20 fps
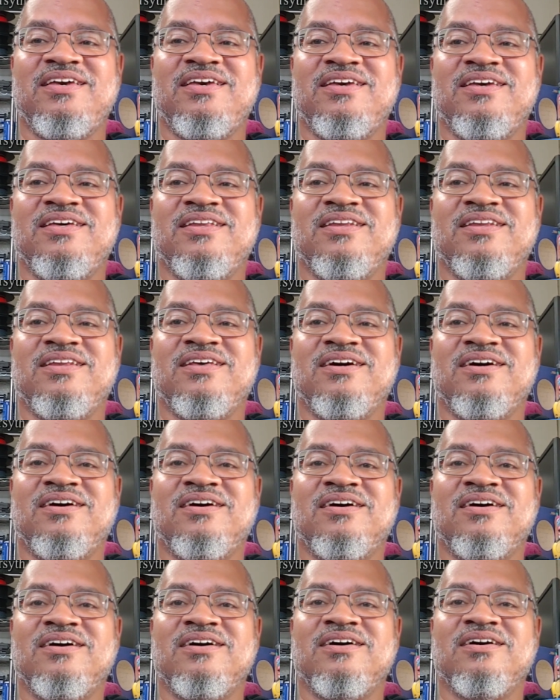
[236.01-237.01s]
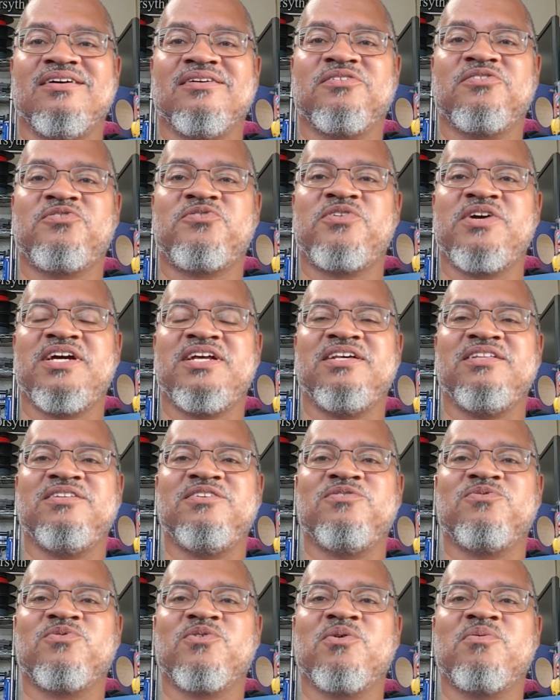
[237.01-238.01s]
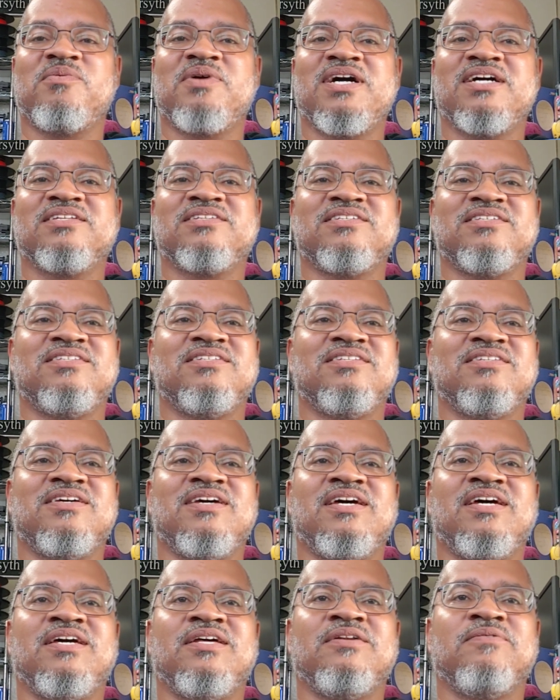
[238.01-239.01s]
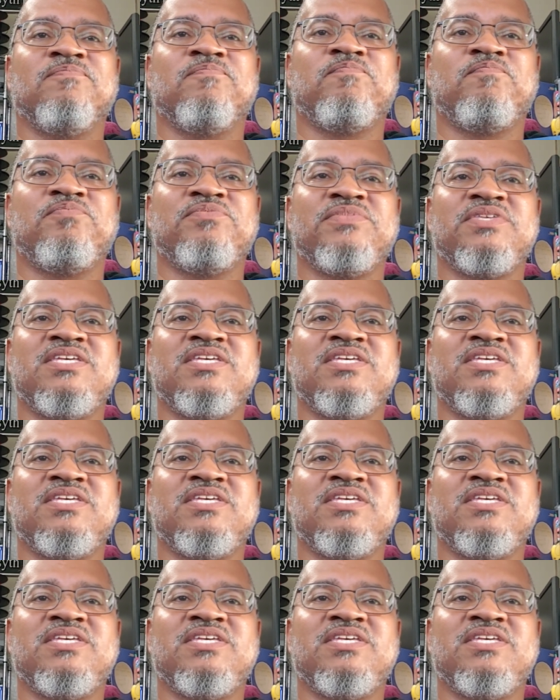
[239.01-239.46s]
in creating these robots and